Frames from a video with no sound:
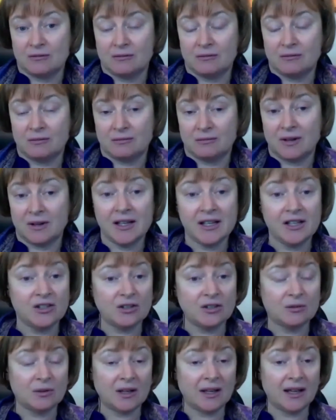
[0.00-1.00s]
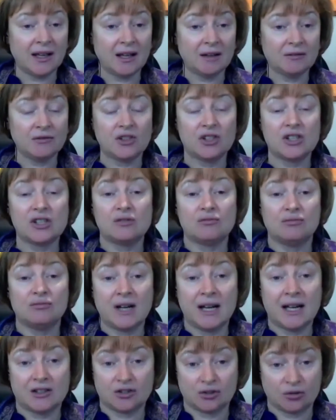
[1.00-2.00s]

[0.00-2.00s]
Why do I have this rash